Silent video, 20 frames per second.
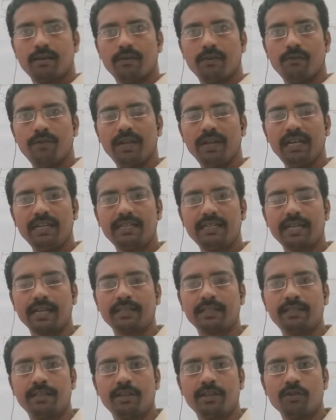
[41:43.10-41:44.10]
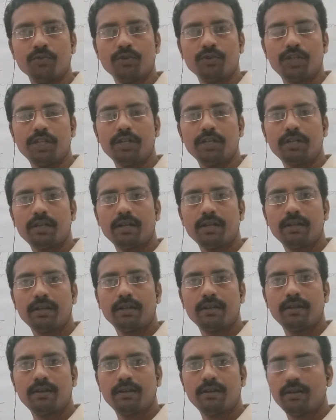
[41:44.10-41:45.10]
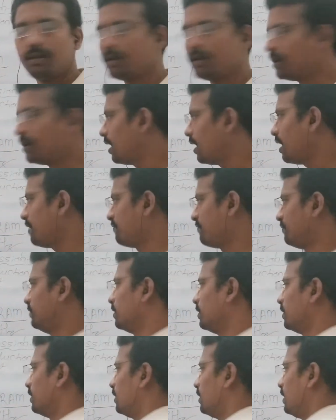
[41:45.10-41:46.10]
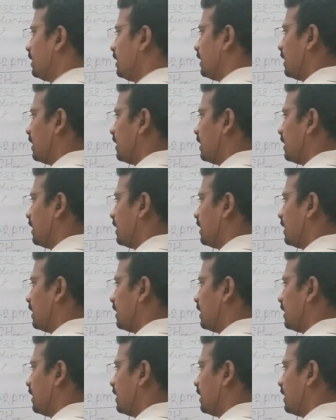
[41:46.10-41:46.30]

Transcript: will it execute here if the